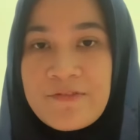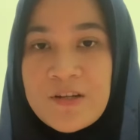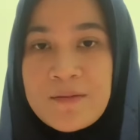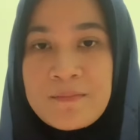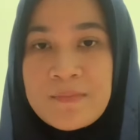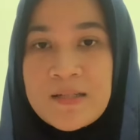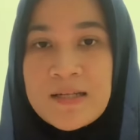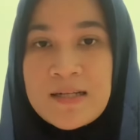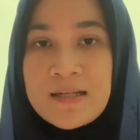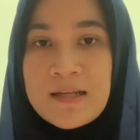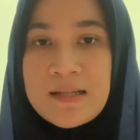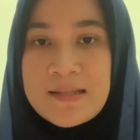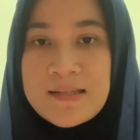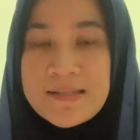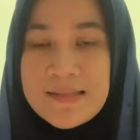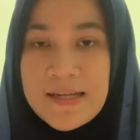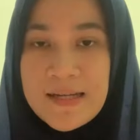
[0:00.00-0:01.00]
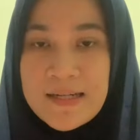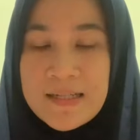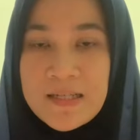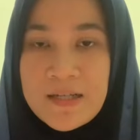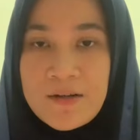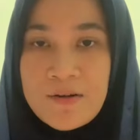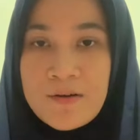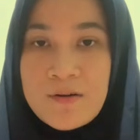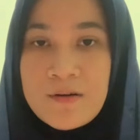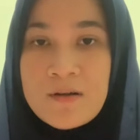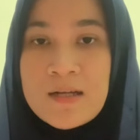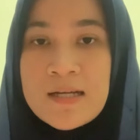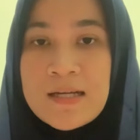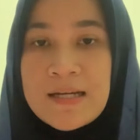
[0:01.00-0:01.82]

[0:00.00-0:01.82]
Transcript: from the needs study or